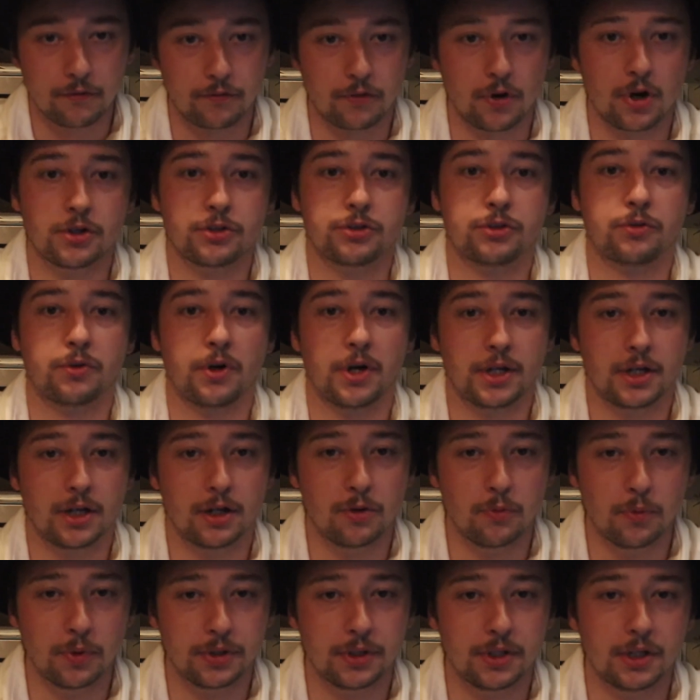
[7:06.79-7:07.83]

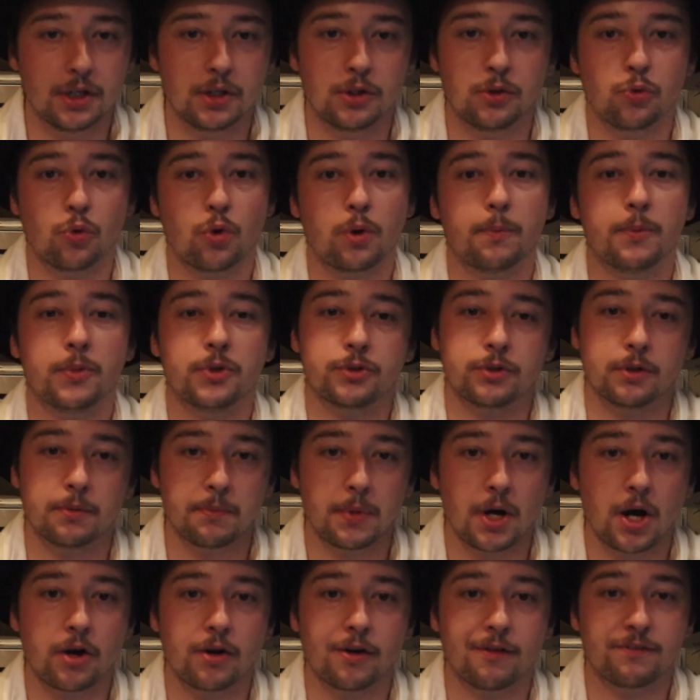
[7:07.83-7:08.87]
Frustrated with the enormous
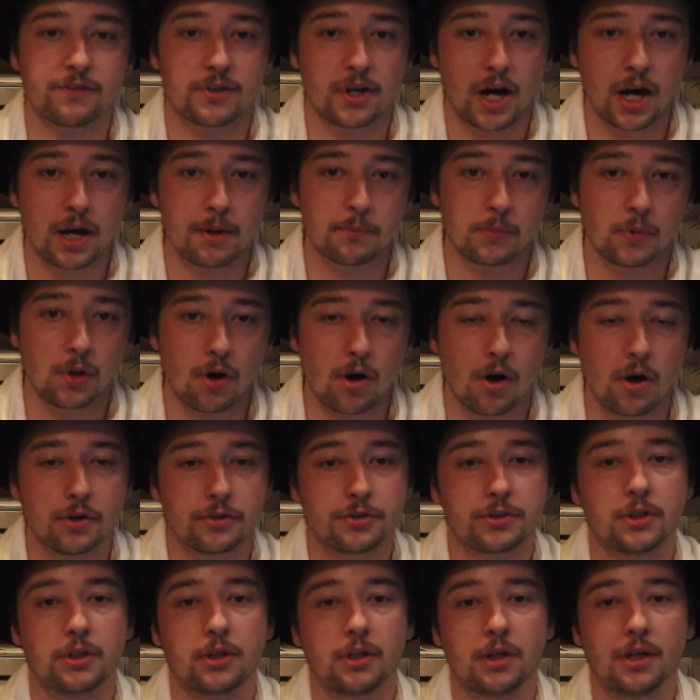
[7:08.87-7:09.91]
amount of time
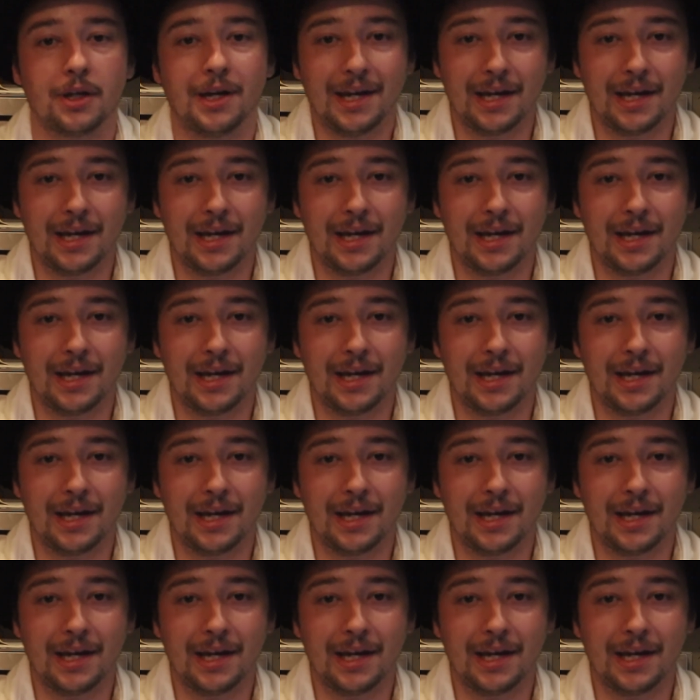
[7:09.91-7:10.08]
lost